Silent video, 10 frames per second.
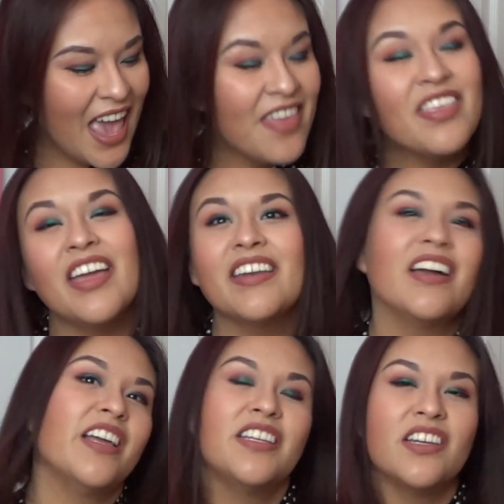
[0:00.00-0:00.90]
And
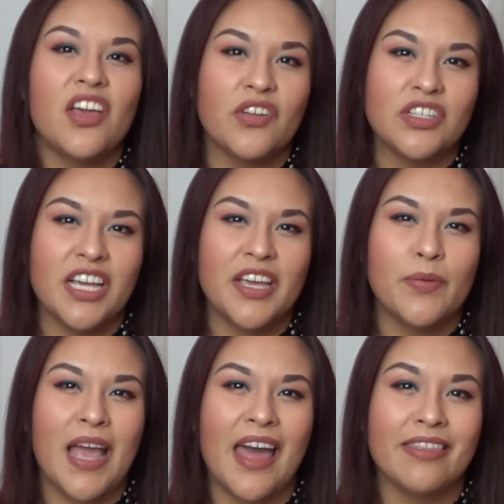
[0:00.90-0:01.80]
then in another day,
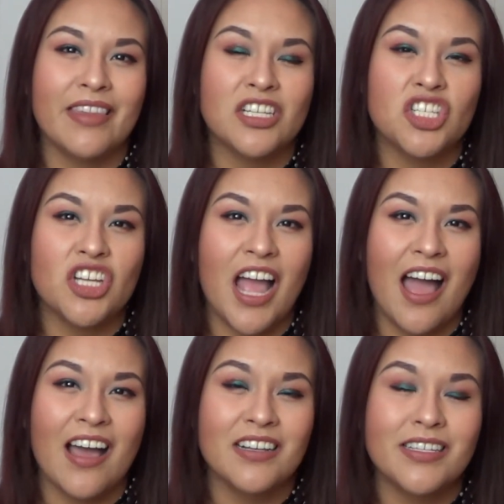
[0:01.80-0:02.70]
we had lunch
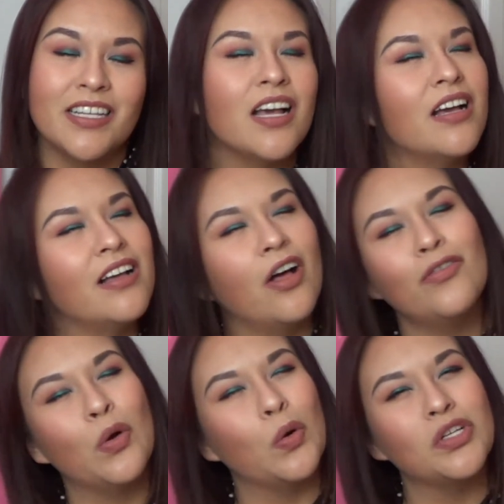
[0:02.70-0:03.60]
at,
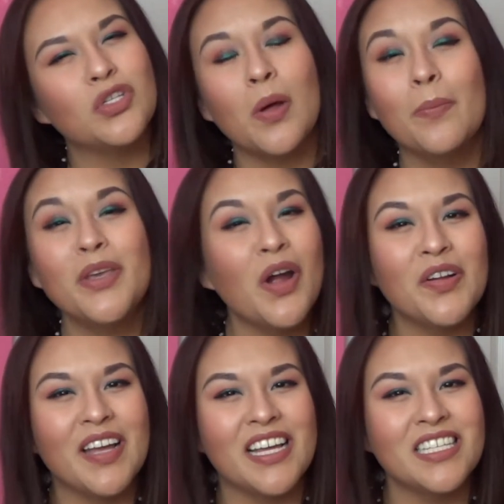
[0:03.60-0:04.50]
of course, Be
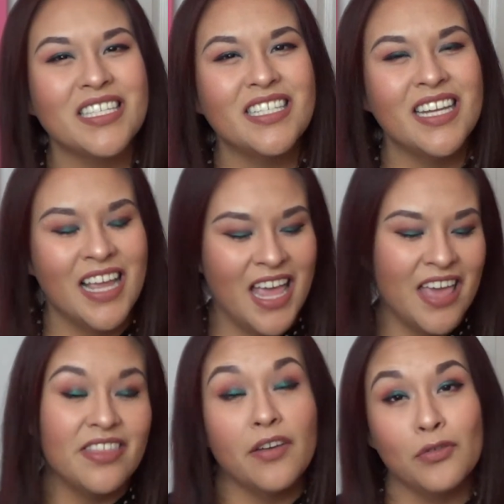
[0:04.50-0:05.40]
Our Guest.
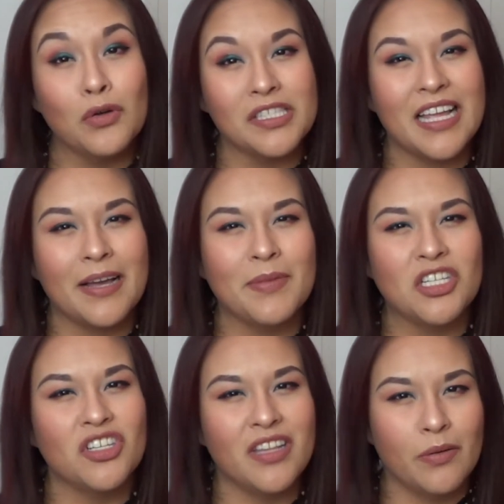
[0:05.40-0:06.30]
Of course, like I
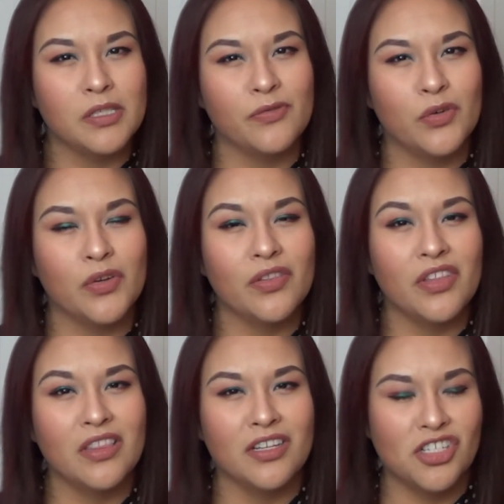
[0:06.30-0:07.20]
mentioned, that was for
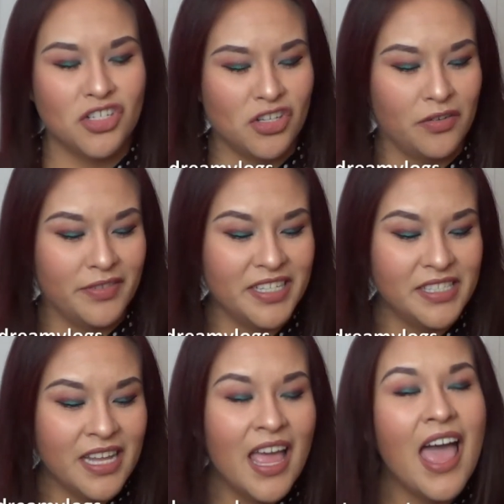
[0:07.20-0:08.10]
the lunch
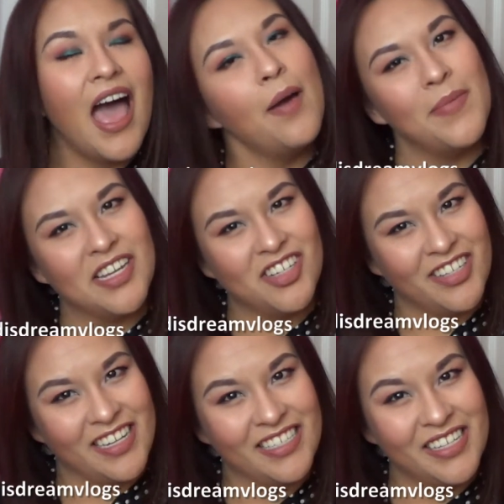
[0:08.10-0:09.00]
service at
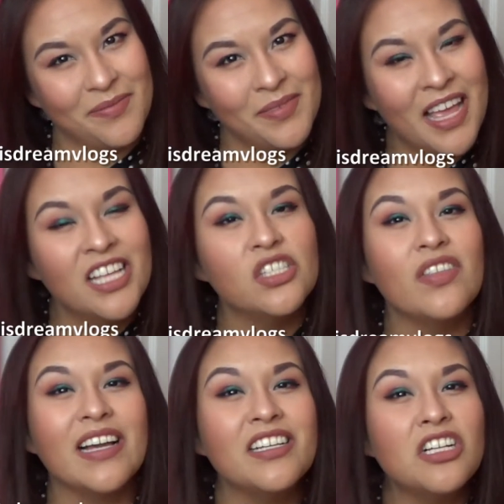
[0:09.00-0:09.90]
Magic Kingdom.
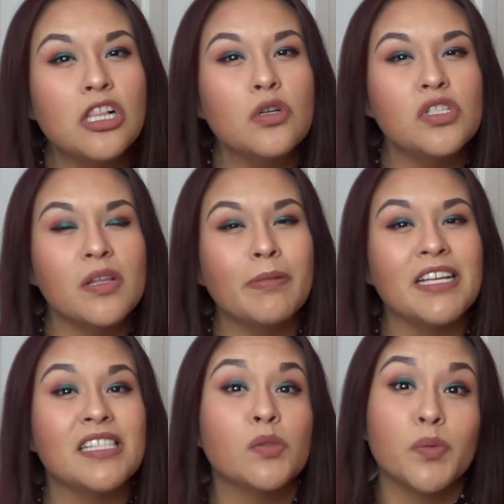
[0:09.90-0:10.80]
So that concludes the
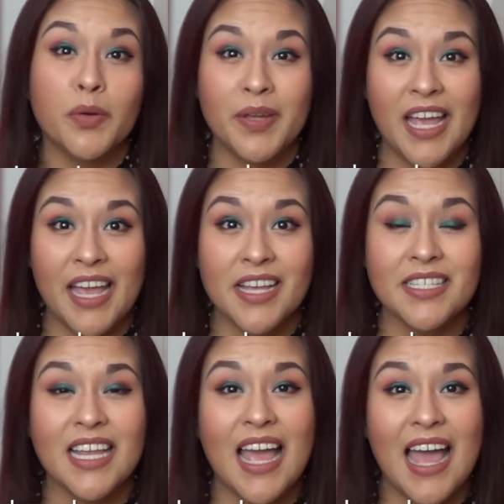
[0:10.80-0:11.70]
places where we
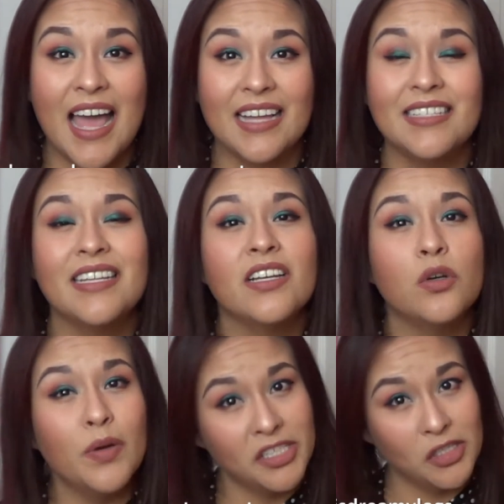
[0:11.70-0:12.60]
ate at
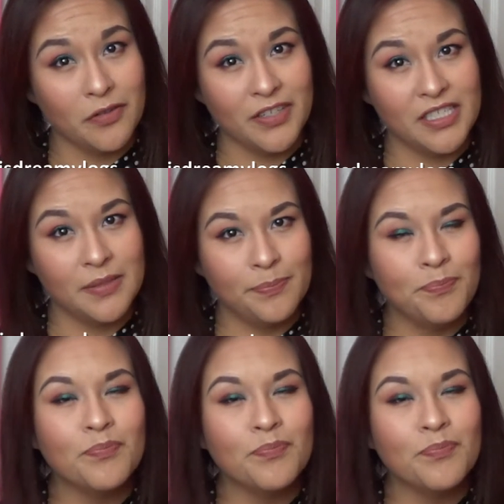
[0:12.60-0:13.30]
quick service.